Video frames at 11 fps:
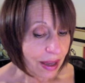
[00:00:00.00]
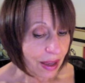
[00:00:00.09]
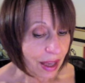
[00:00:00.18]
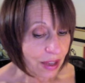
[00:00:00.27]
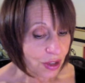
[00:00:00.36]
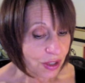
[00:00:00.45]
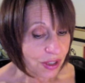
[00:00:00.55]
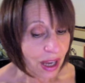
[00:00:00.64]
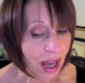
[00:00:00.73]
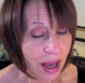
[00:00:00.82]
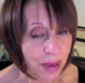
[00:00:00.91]
it just
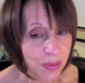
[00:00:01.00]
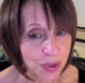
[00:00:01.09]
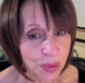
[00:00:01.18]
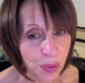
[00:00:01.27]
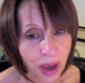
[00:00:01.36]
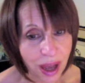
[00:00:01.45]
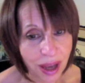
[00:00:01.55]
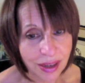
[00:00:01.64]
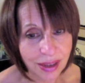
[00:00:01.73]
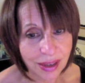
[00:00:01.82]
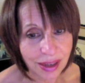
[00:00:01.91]
comes
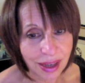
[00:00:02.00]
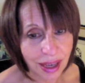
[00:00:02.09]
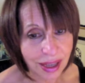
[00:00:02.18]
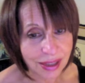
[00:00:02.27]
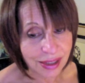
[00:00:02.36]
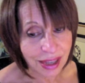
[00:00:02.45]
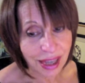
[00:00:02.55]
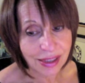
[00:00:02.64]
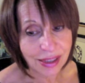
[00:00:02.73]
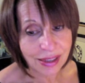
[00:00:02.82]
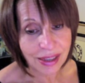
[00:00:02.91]
when it's
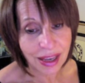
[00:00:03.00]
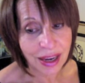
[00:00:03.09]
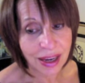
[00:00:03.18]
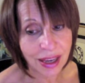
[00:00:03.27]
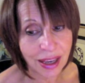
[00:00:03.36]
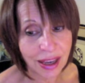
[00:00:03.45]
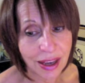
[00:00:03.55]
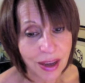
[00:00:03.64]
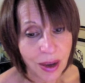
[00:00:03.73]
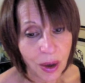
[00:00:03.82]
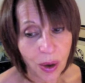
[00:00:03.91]
necessary
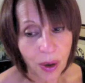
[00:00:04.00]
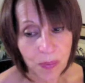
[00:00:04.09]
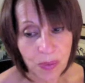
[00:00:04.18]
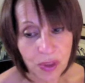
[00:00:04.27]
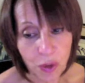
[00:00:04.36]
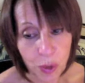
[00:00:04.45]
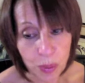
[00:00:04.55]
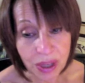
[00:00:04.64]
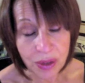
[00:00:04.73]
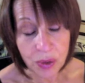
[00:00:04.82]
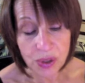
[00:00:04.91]
for
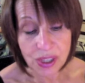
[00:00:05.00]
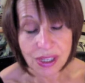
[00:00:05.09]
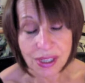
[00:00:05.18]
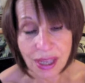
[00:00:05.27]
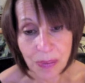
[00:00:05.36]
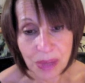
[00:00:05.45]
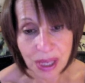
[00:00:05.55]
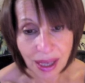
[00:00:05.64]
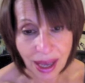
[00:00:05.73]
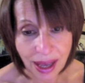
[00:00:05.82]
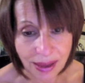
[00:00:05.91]
me to see
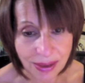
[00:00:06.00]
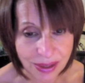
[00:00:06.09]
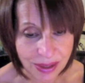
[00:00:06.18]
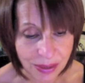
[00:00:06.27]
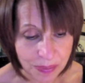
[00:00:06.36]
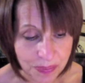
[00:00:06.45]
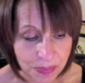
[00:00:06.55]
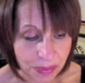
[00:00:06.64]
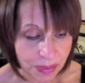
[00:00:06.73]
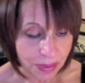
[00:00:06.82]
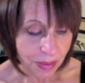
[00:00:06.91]
something else.
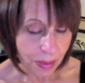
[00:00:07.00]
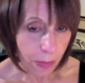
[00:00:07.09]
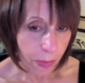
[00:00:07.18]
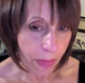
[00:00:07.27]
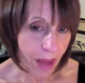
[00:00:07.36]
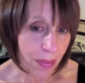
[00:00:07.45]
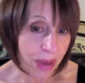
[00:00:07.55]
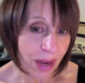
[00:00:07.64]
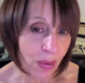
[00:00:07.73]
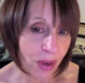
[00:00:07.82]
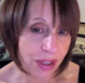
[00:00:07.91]
But
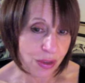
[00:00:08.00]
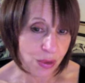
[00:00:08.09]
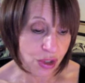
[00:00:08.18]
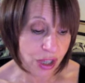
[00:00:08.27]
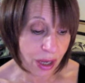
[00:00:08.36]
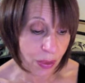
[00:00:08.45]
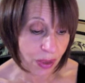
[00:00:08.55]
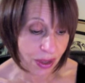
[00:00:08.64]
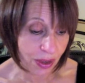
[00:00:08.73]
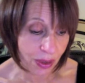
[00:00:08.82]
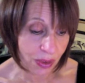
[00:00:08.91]
I wanted to share
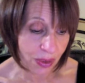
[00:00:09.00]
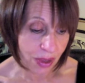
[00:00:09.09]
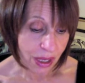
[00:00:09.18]
with you